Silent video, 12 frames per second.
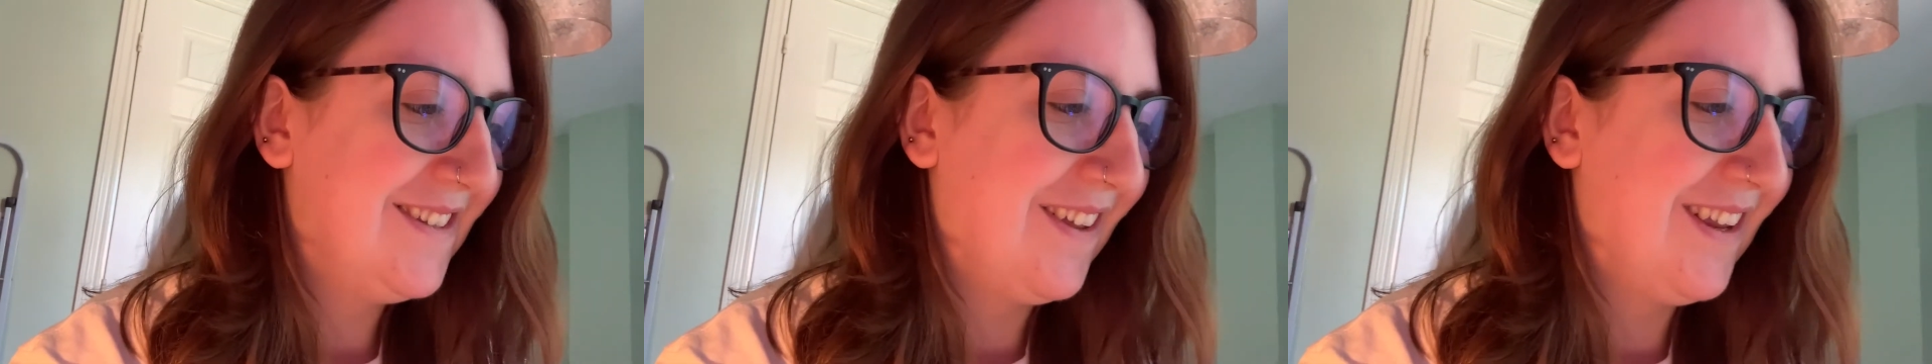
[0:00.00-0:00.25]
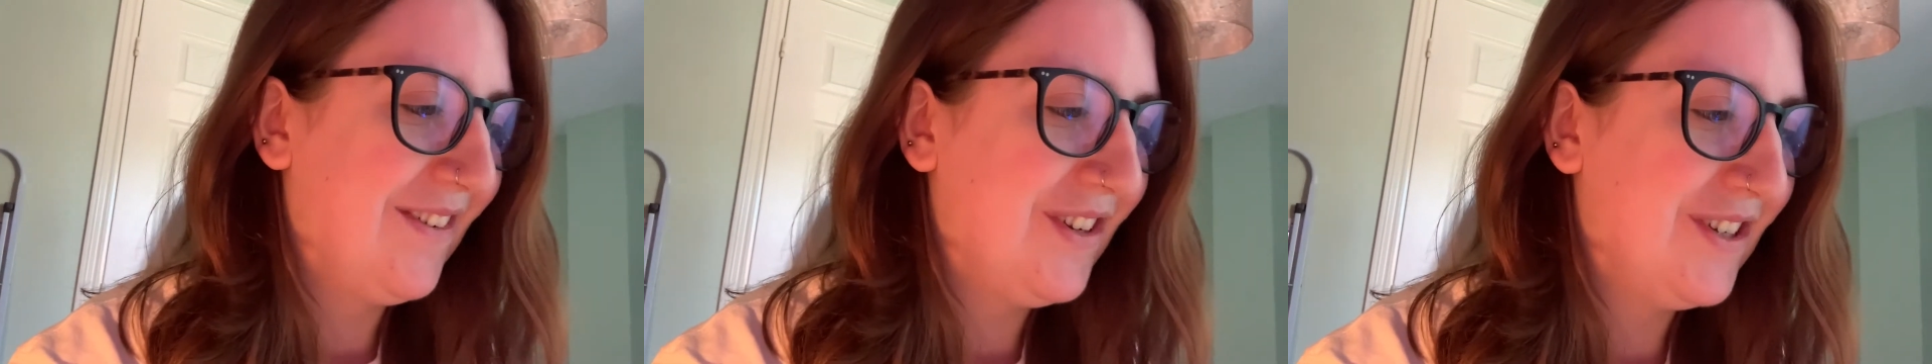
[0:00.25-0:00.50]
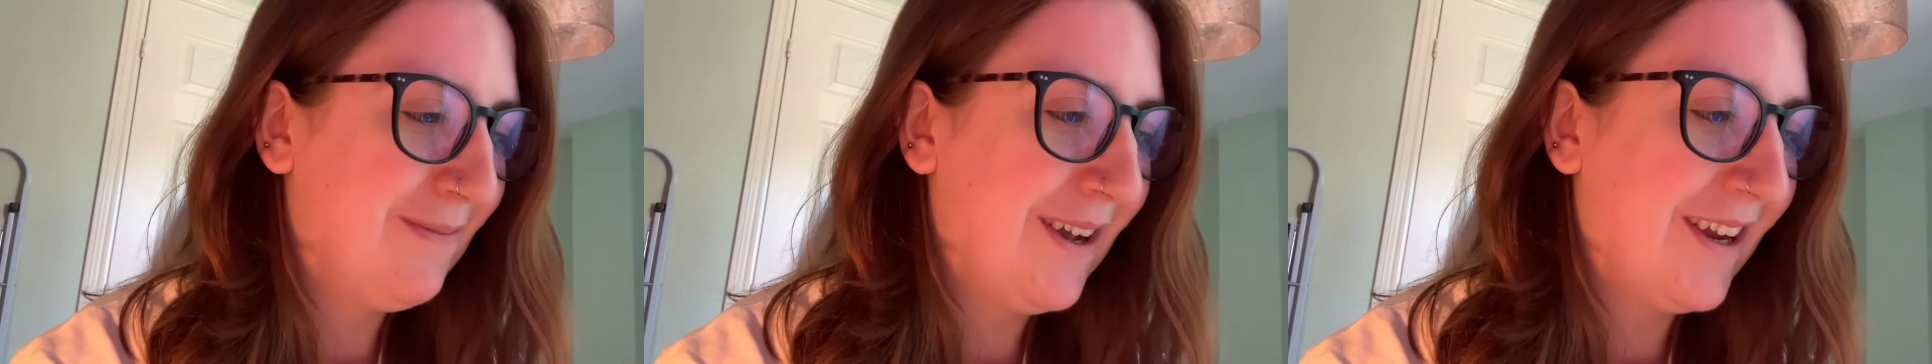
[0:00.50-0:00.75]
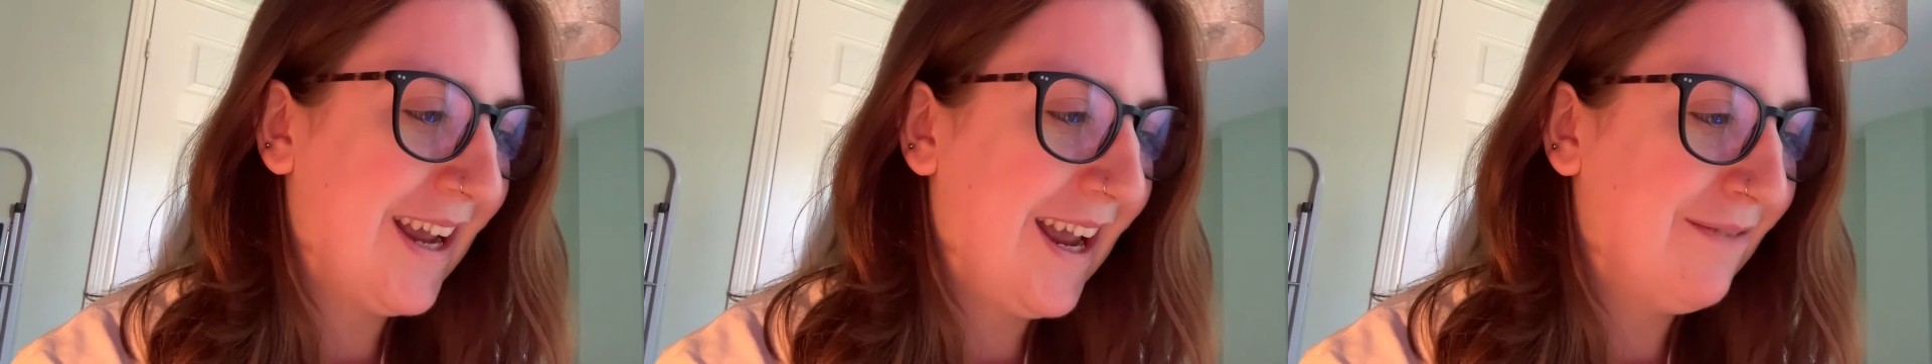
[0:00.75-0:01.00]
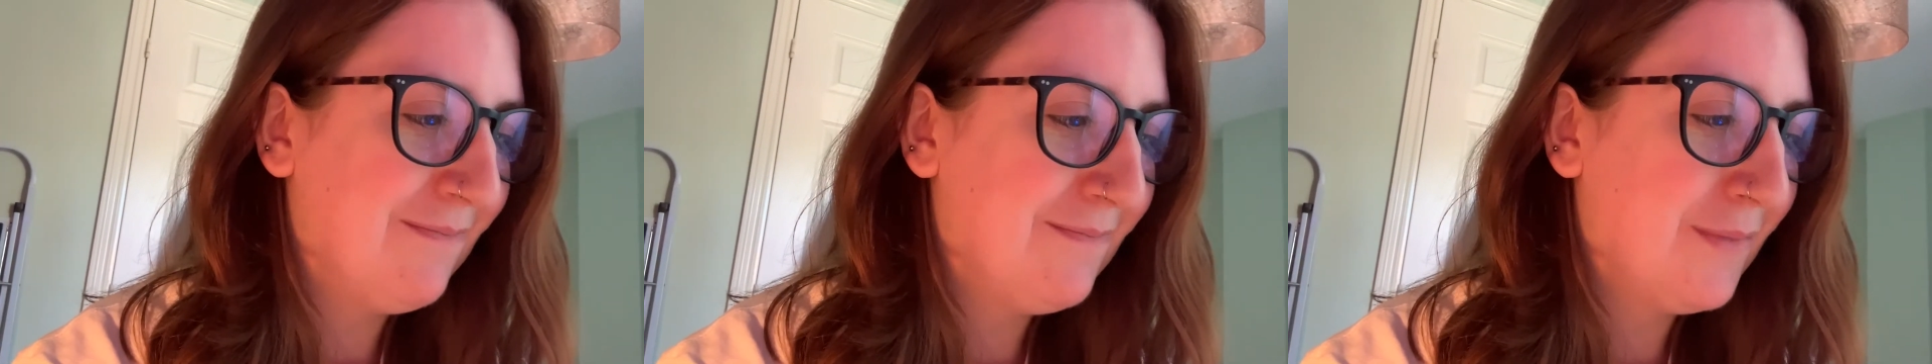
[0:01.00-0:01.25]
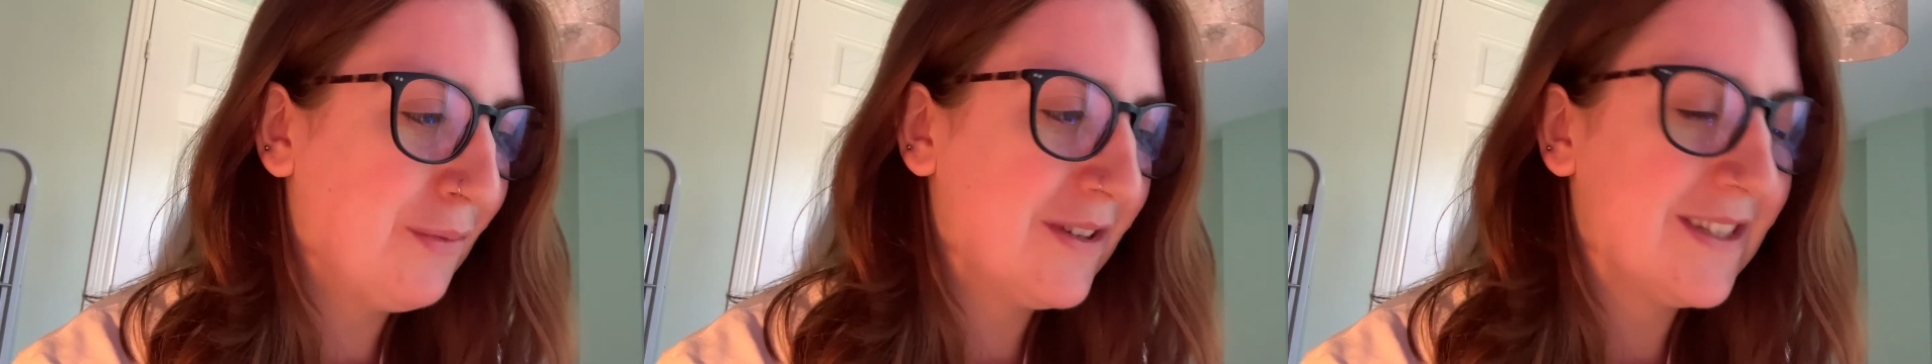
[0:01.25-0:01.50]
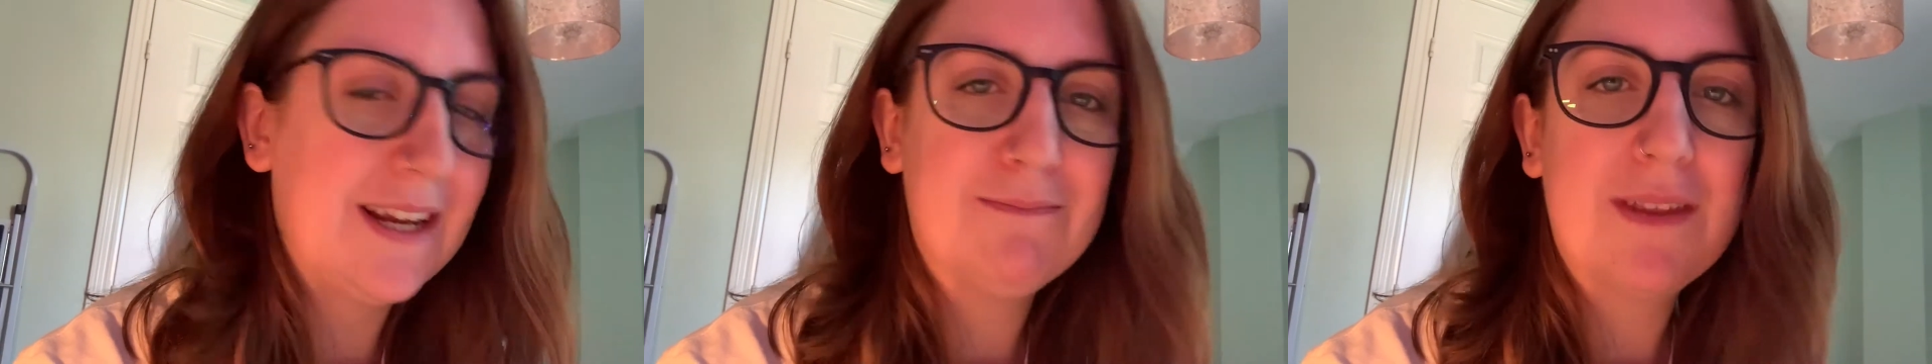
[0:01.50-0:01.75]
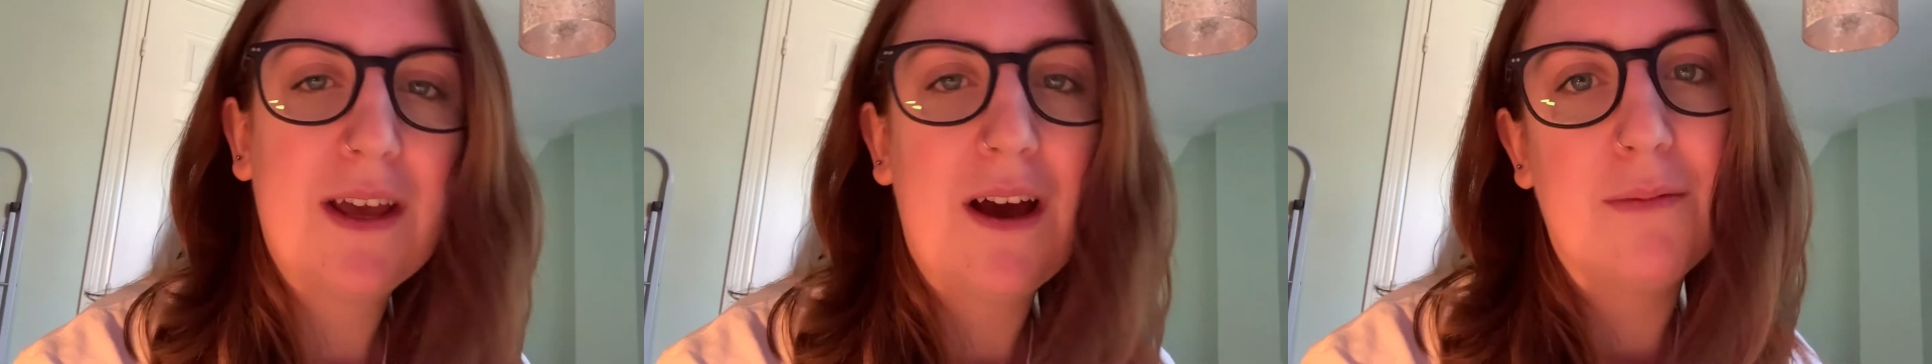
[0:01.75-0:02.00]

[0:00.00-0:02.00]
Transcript: So I think we should be okay, but we'll see.